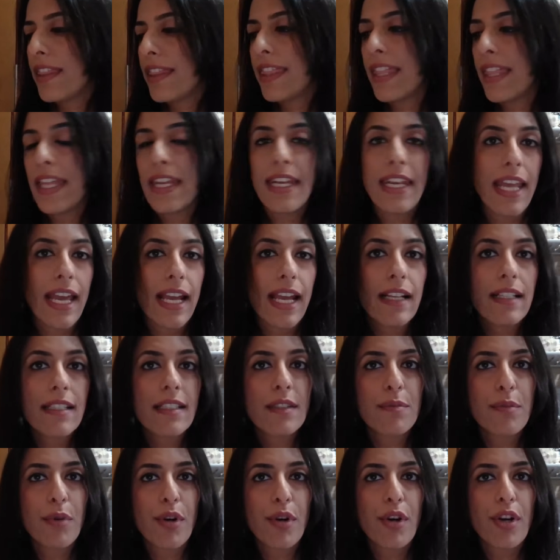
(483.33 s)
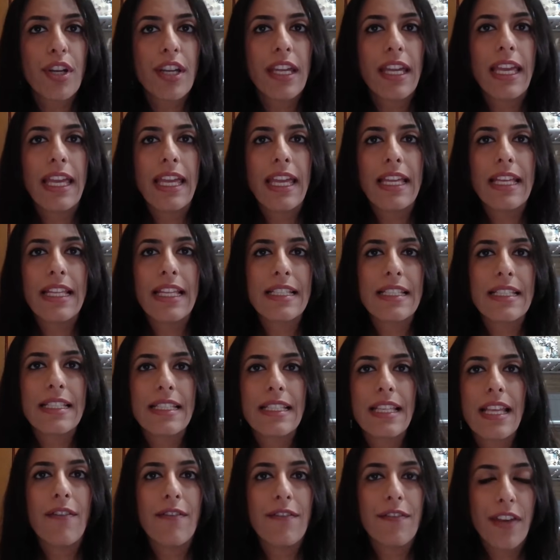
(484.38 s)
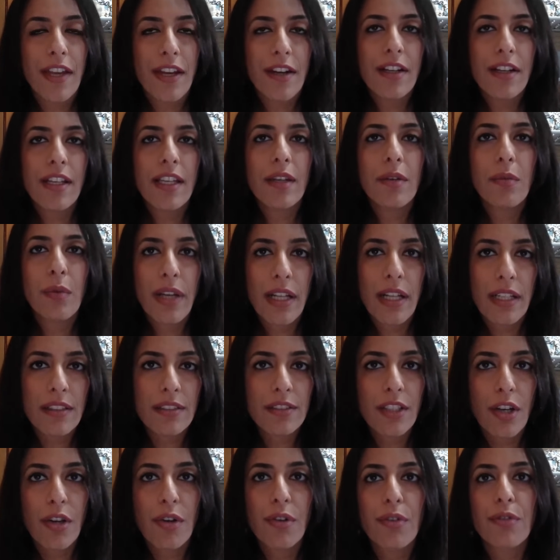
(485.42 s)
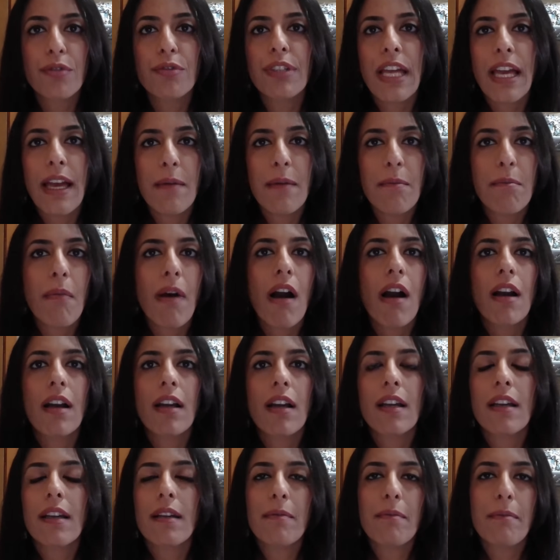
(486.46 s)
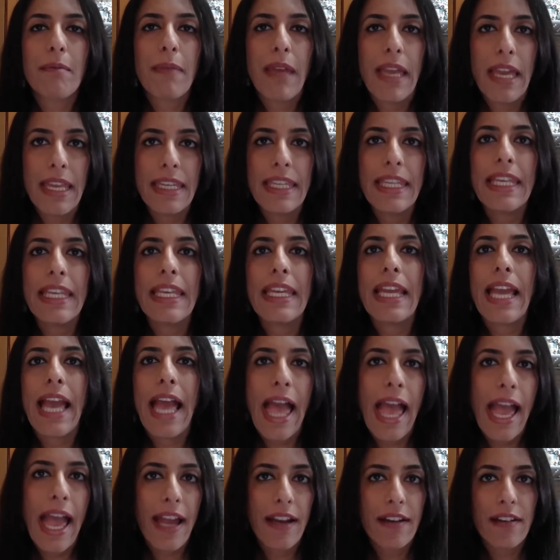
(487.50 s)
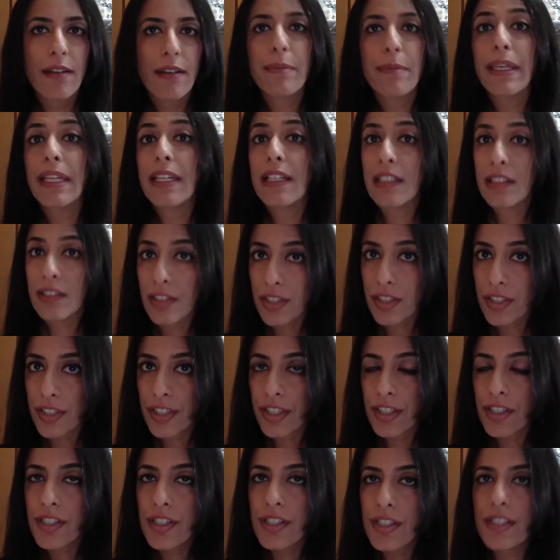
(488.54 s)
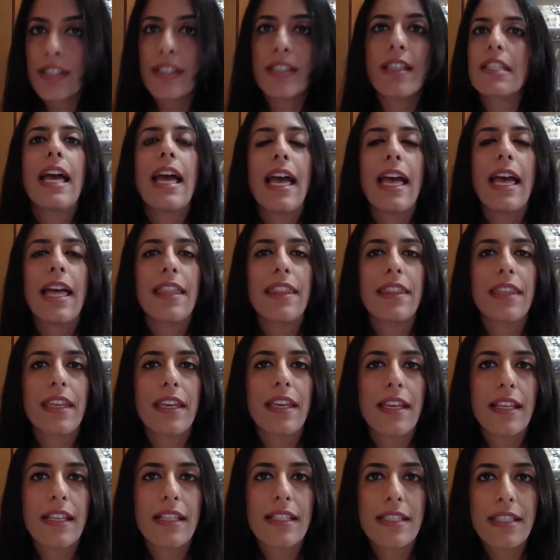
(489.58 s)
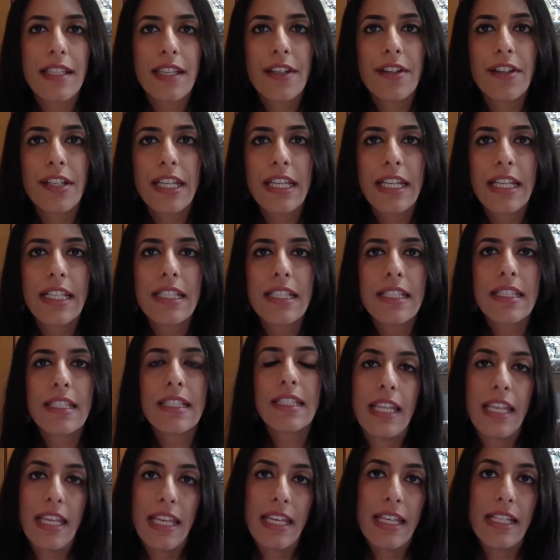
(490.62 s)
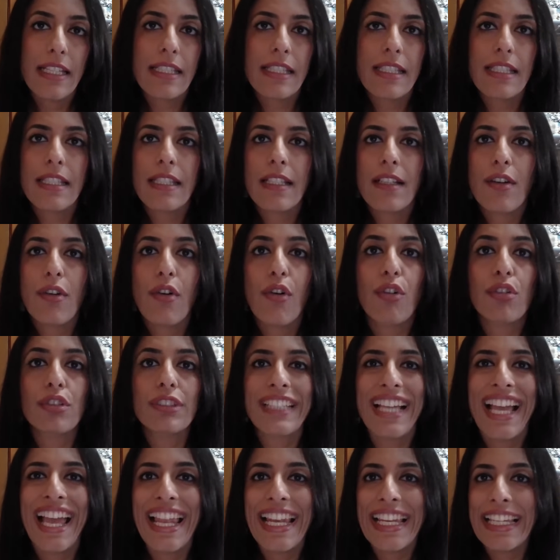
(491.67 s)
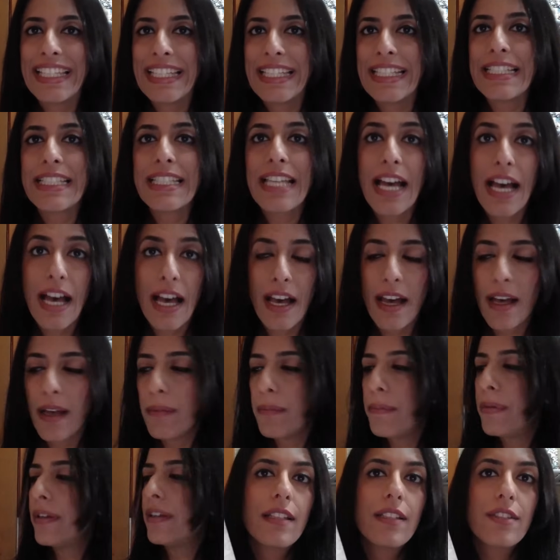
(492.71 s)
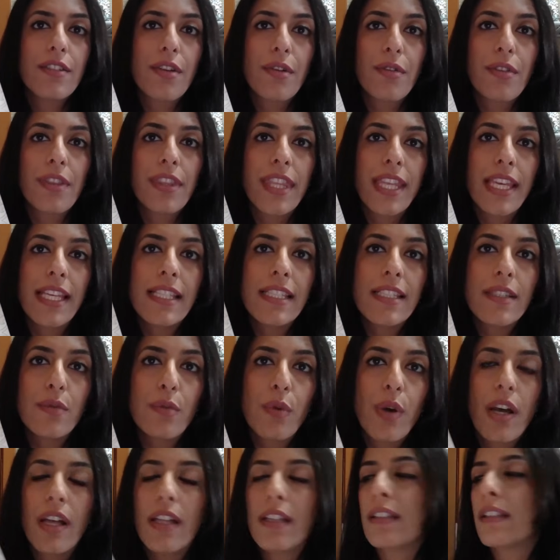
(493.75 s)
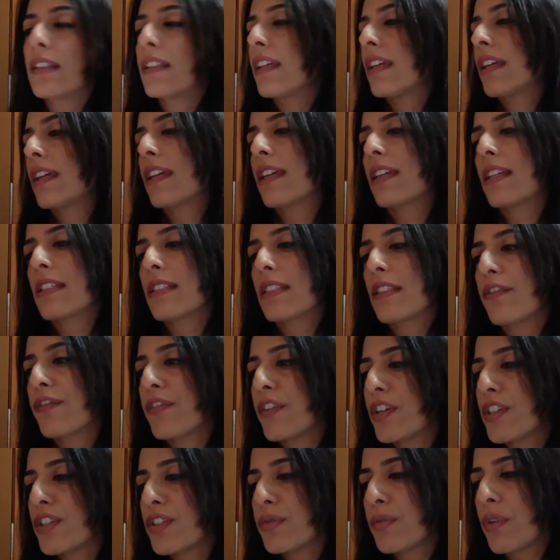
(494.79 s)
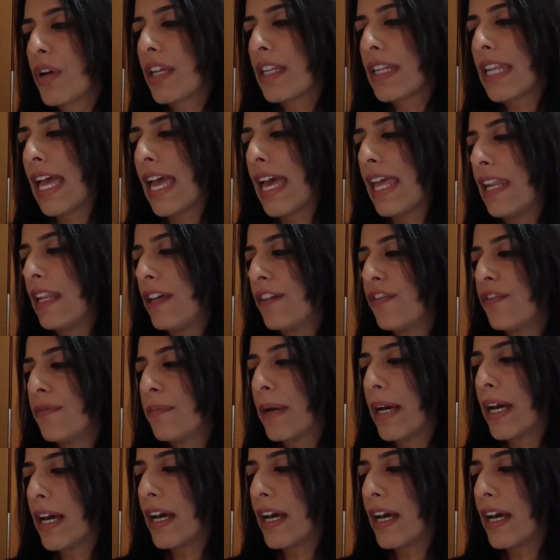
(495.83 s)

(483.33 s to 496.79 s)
The next book is very well known among many Arabic learners, and the series is called Al-Kitaab. So this one is the first one, Alif